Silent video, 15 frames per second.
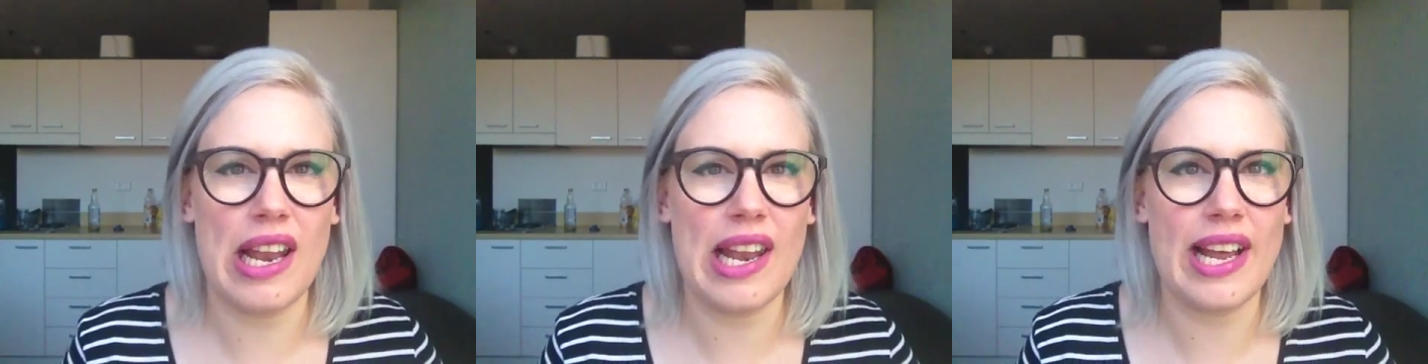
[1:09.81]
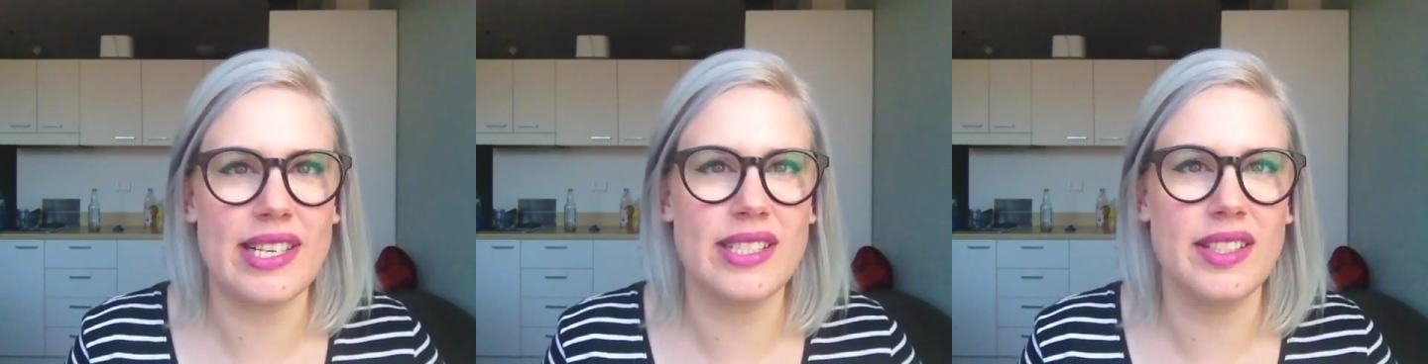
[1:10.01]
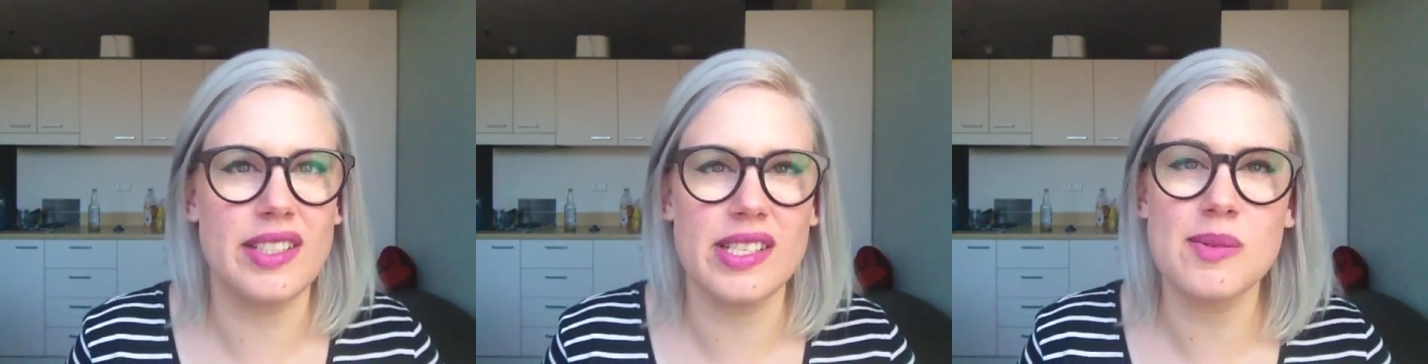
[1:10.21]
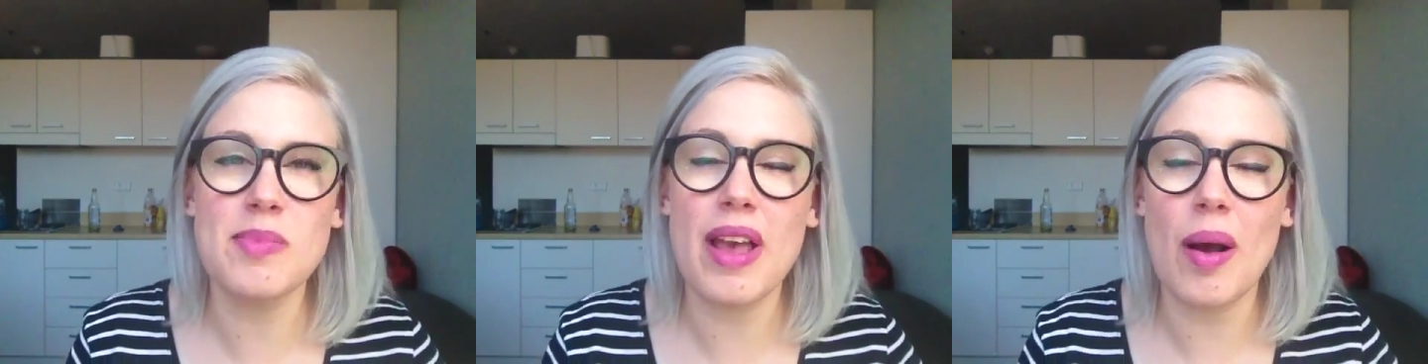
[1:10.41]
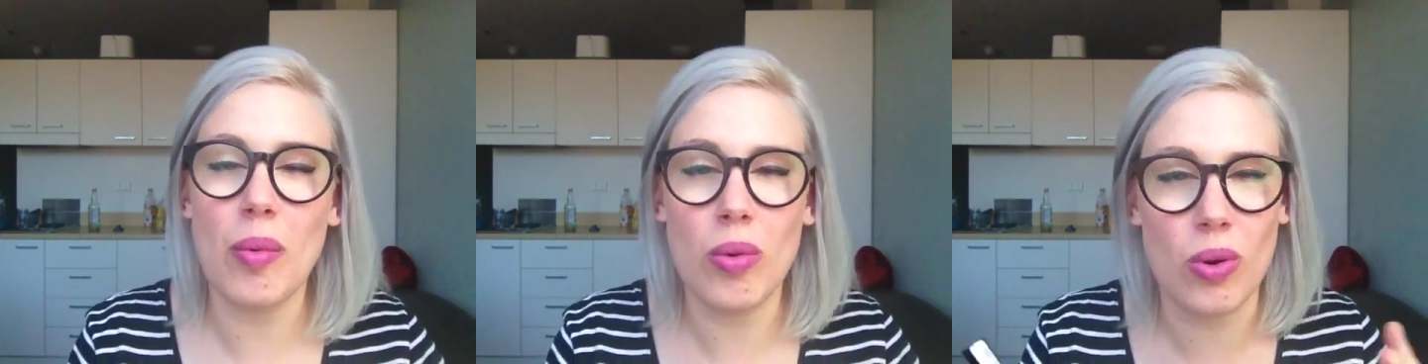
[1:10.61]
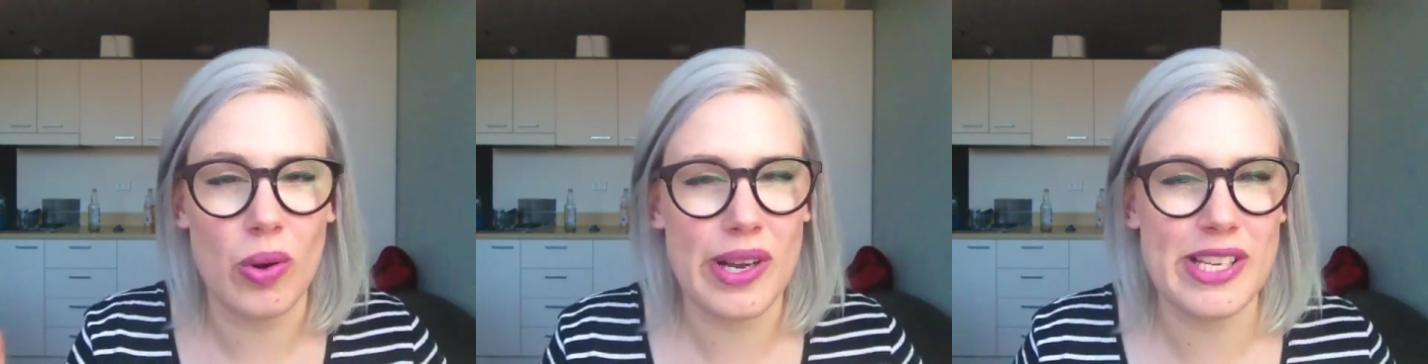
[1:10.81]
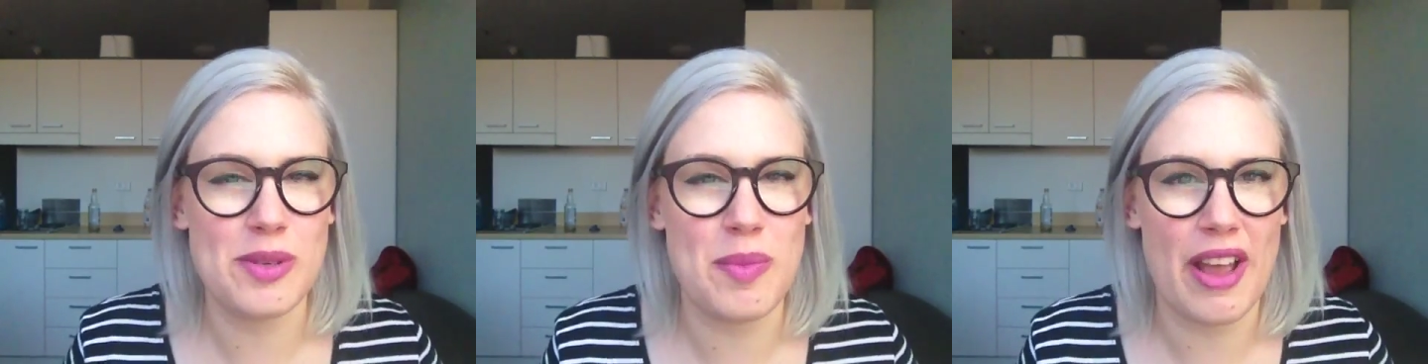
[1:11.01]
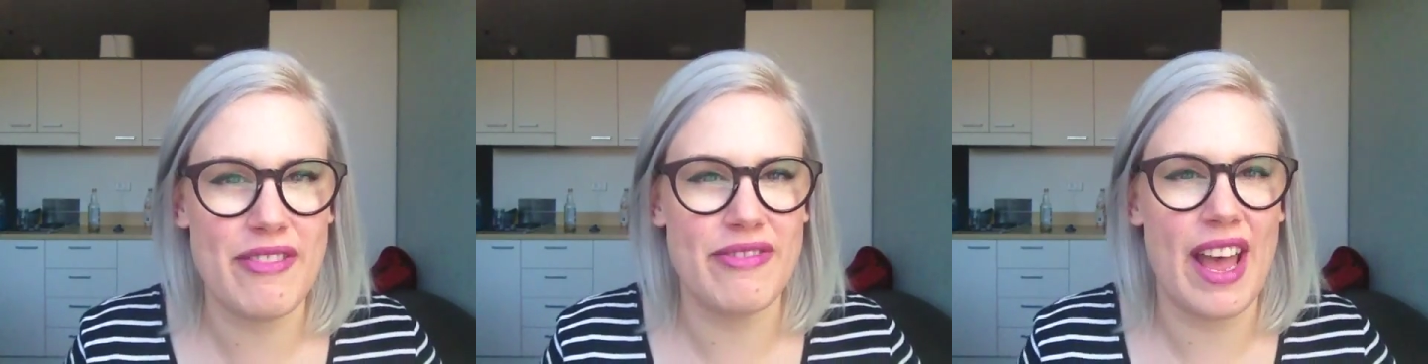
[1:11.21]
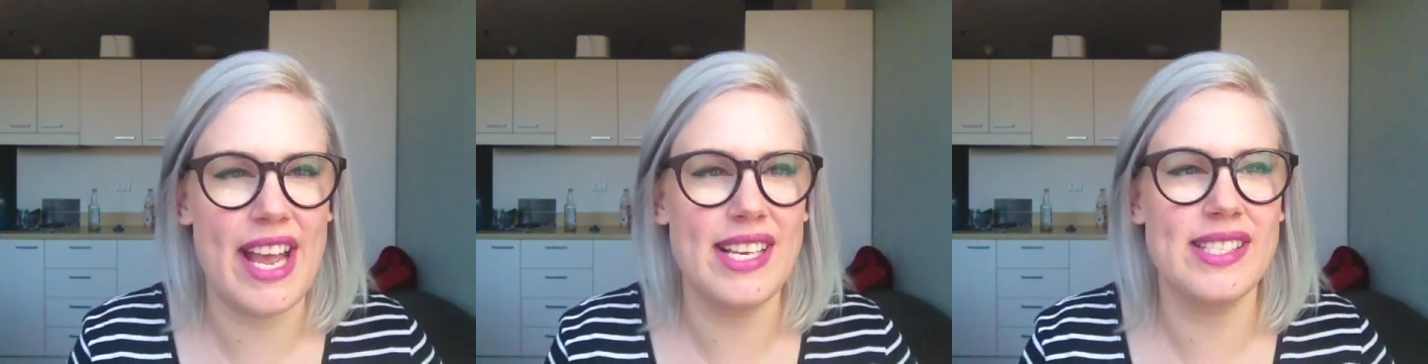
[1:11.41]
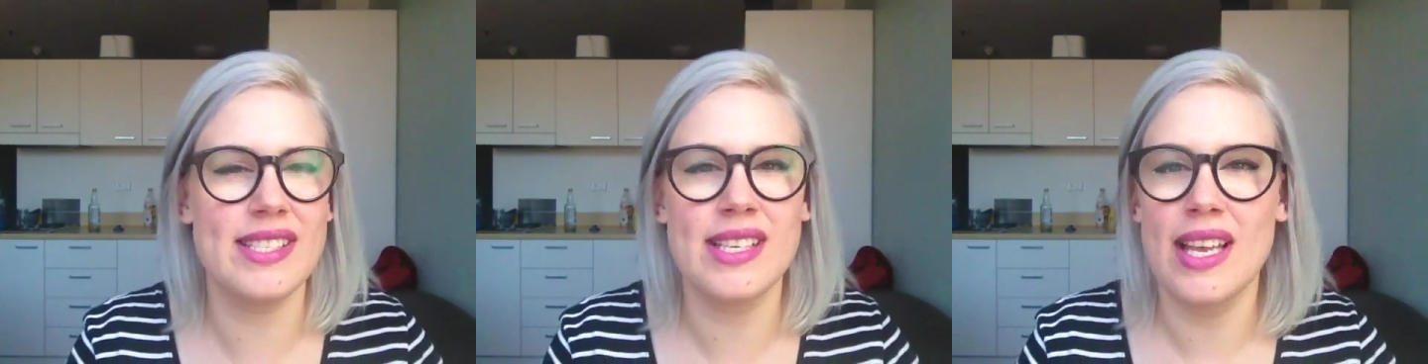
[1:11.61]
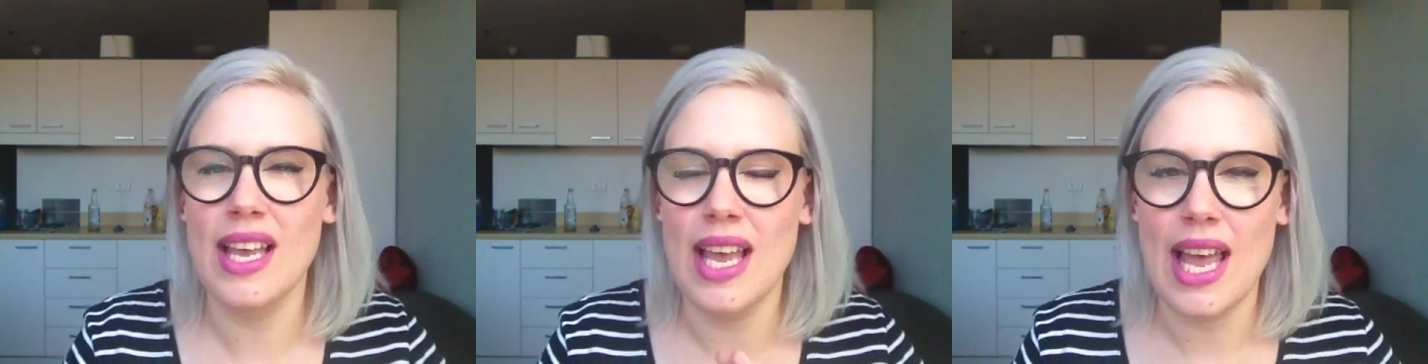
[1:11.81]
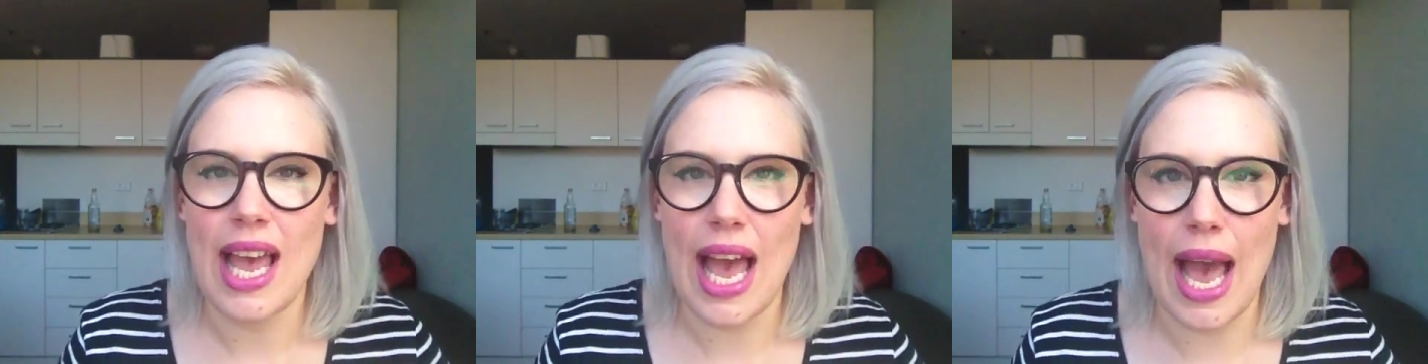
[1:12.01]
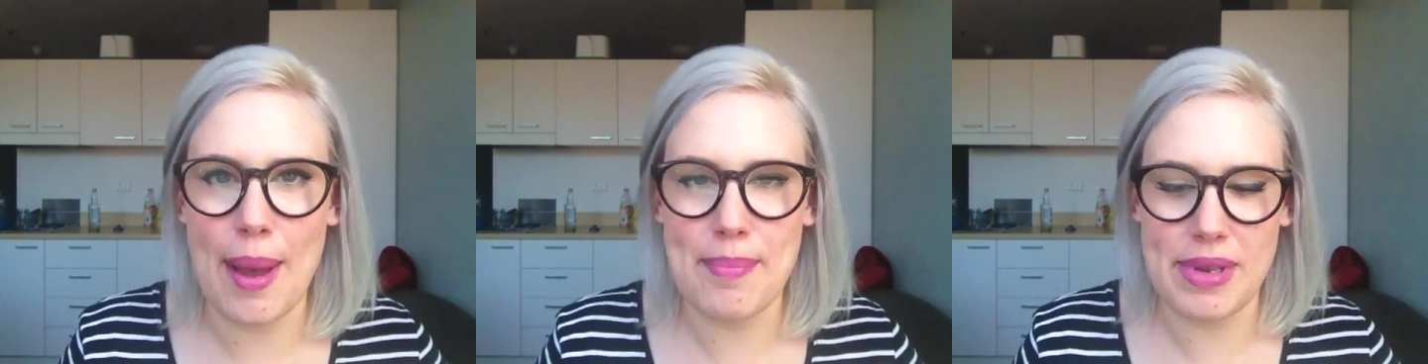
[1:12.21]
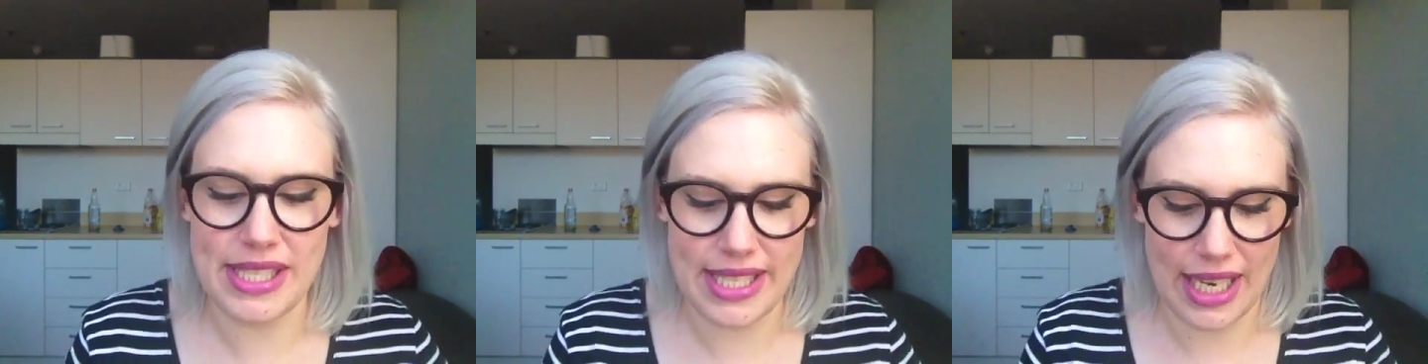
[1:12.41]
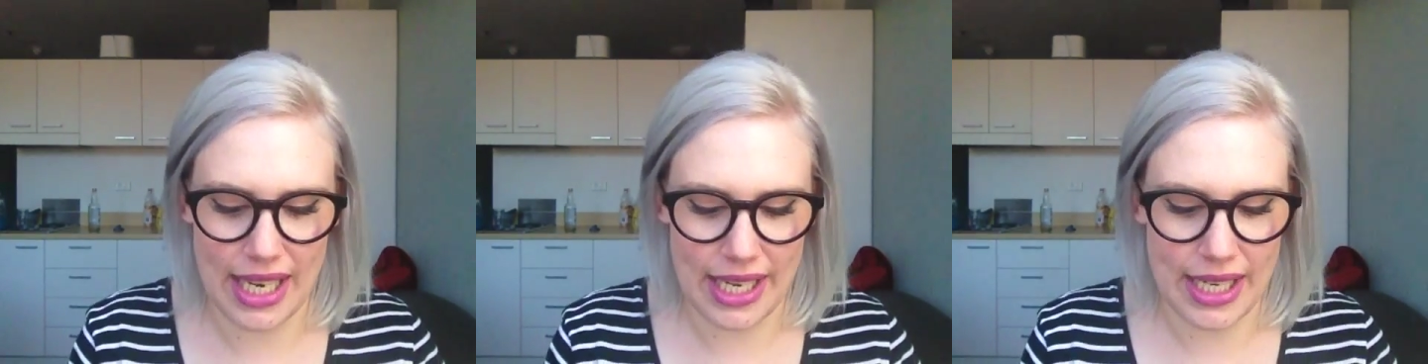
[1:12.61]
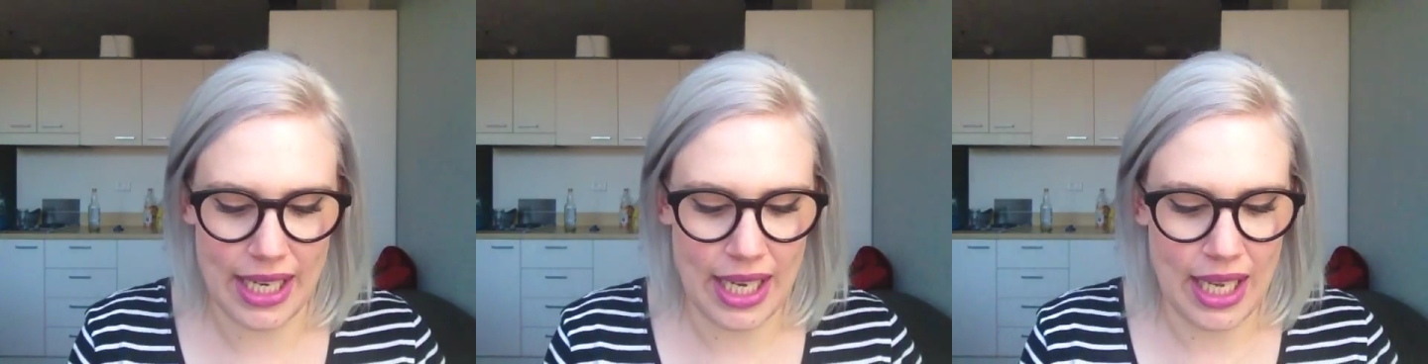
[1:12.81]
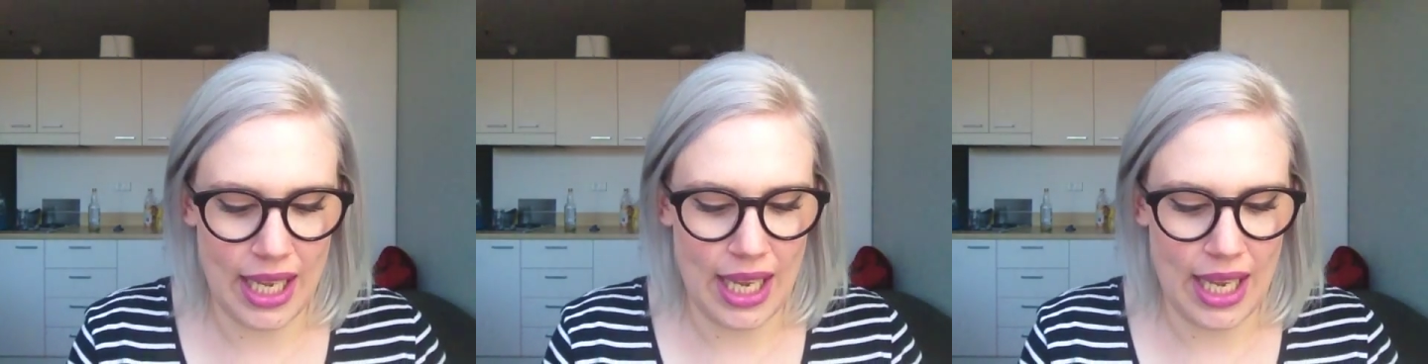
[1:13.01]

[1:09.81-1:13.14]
I like to just be able to wash my face and be done.